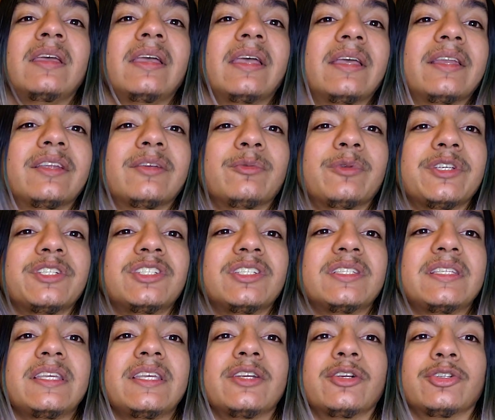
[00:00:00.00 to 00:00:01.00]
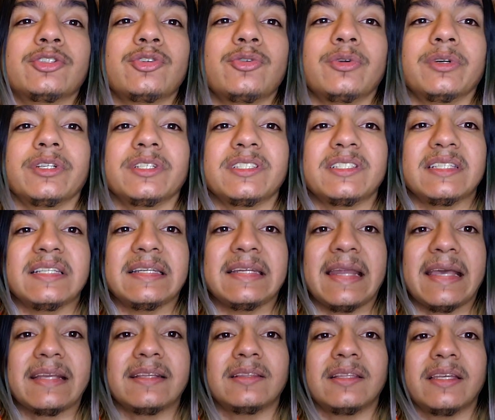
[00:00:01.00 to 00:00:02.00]
and it reaches here towards the
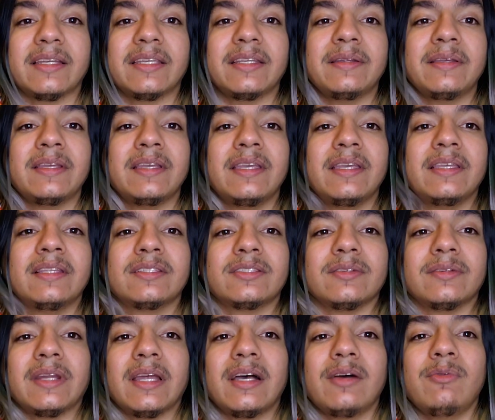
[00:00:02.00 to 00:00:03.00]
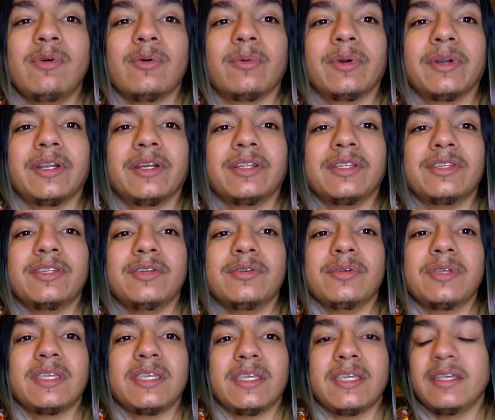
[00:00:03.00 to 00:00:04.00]
neckline. So now what we're gonna do
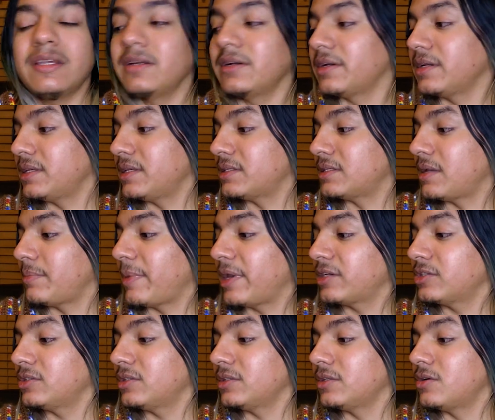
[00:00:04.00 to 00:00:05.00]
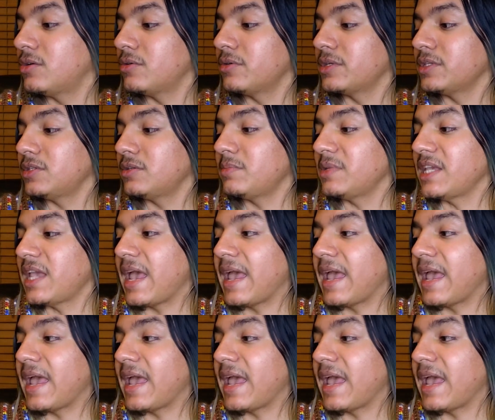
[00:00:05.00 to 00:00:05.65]
here is I'm actually going to be